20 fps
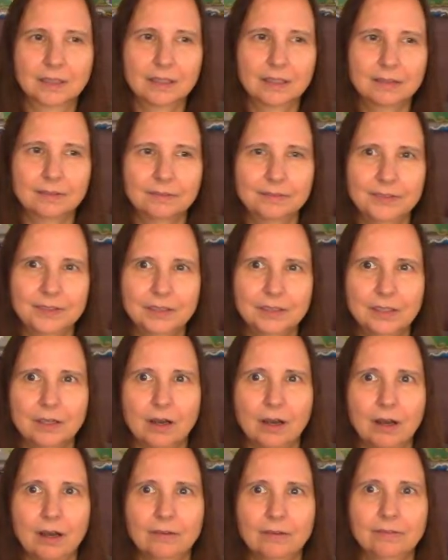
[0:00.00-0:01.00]
of feeling
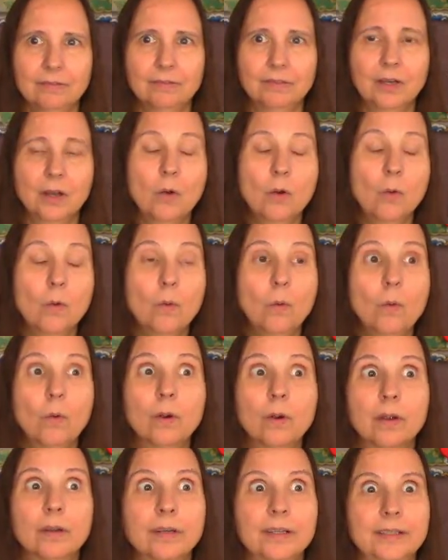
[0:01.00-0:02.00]
off,
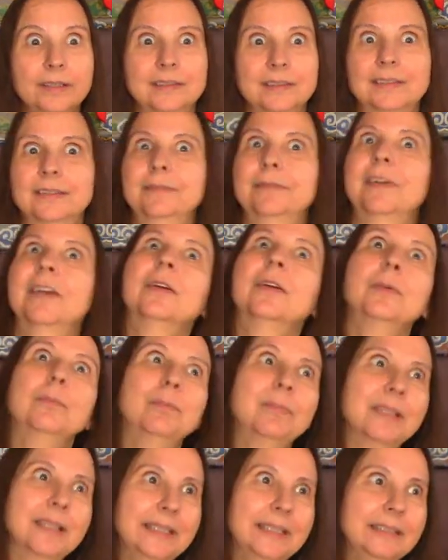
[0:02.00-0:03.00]
or it's a very
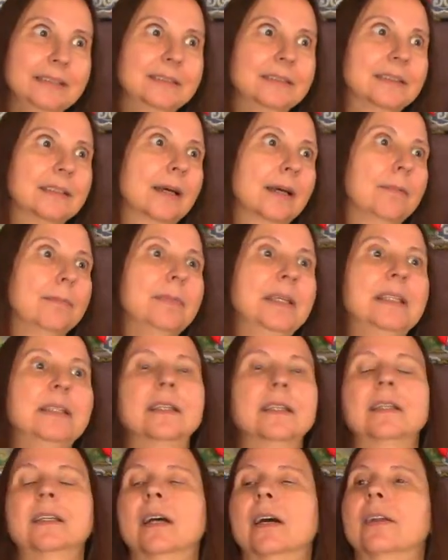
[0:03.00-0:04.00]
blatant, I'm in the
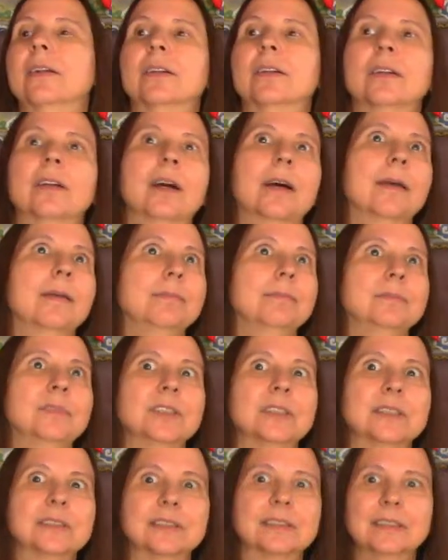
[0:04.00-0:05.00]
gutter, I'm
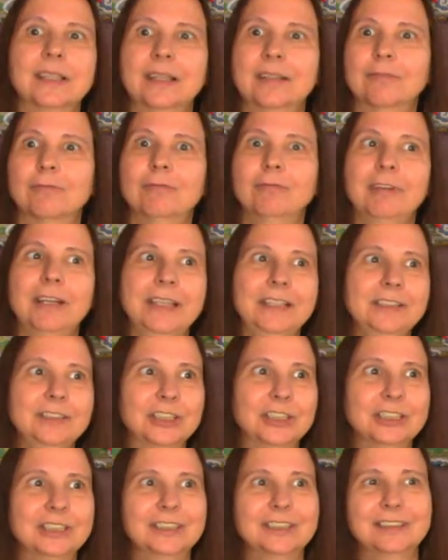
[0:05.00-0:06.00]
just like
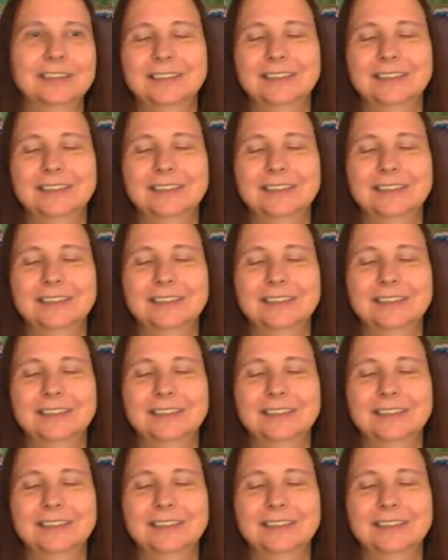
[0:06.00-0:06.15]
raging,